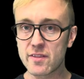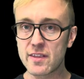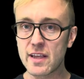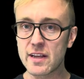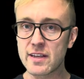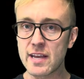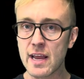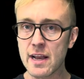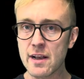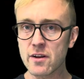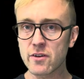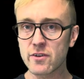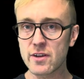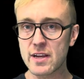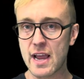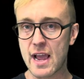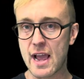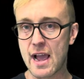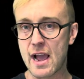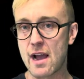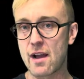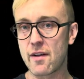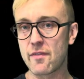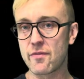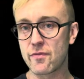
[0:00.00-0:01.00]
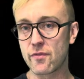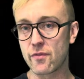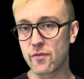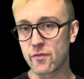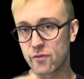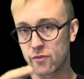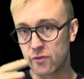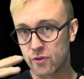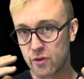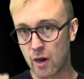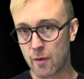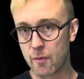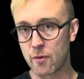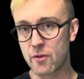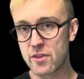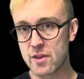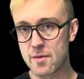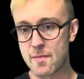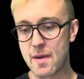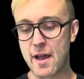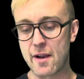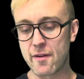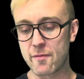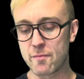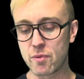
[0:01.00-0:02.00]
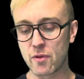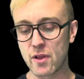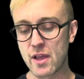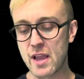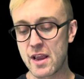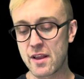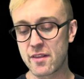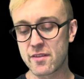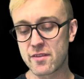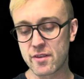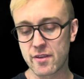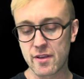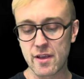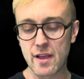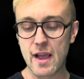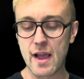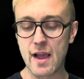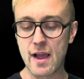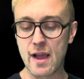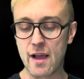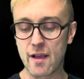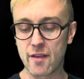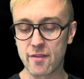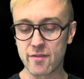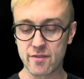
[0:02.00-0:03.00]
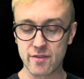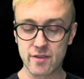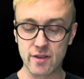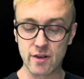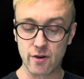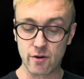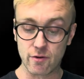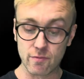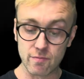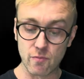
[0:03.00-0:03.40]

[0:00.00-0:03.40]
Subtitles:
they technically have double the amount of blades as, you know,